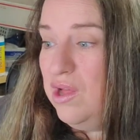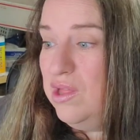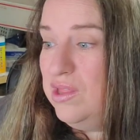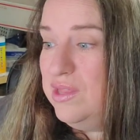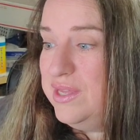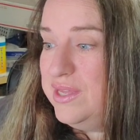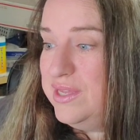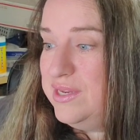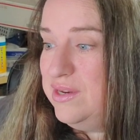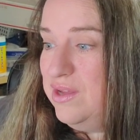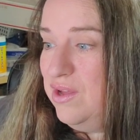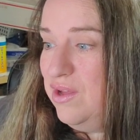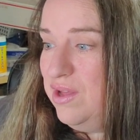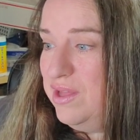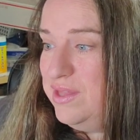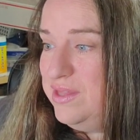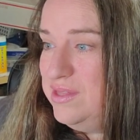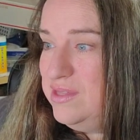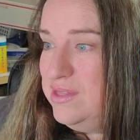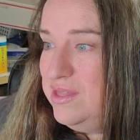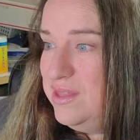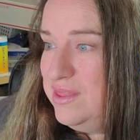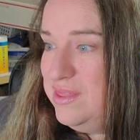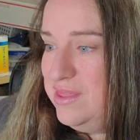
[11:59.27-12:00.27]
all in
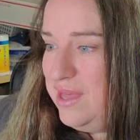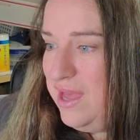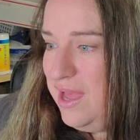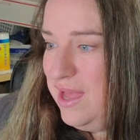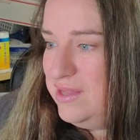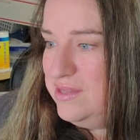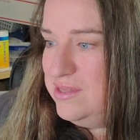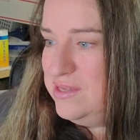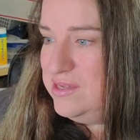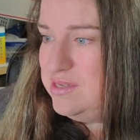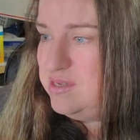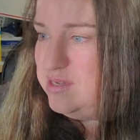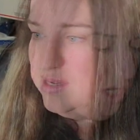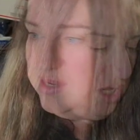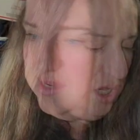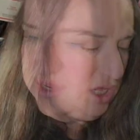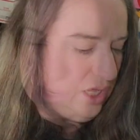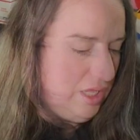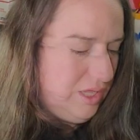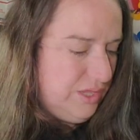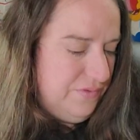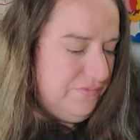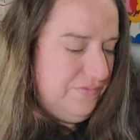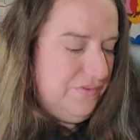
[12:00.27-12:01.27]
on that.
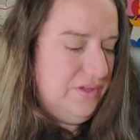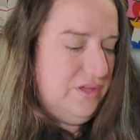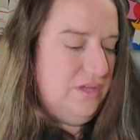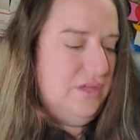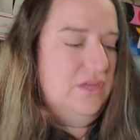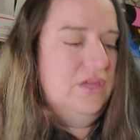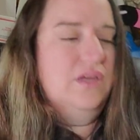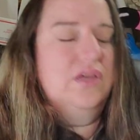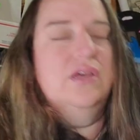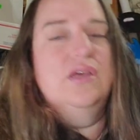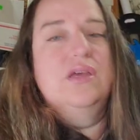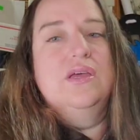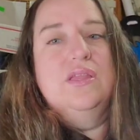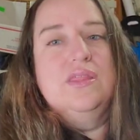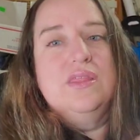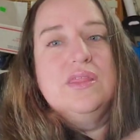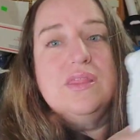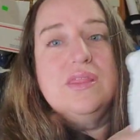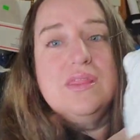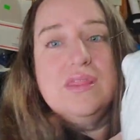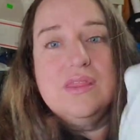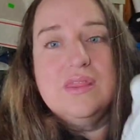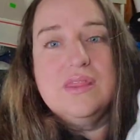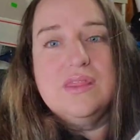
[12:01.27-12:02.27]
Uh,
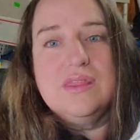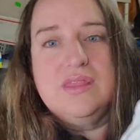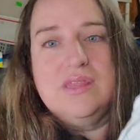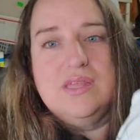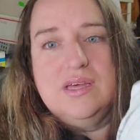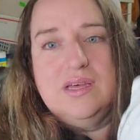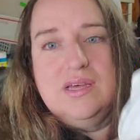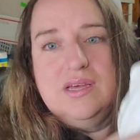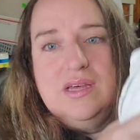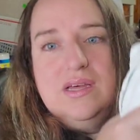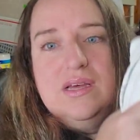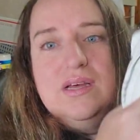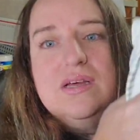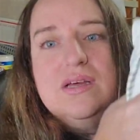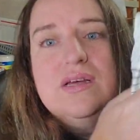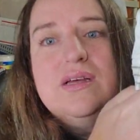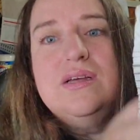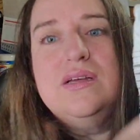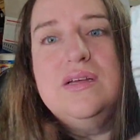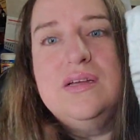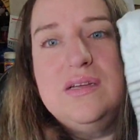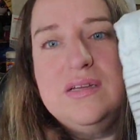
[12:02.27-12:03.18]
the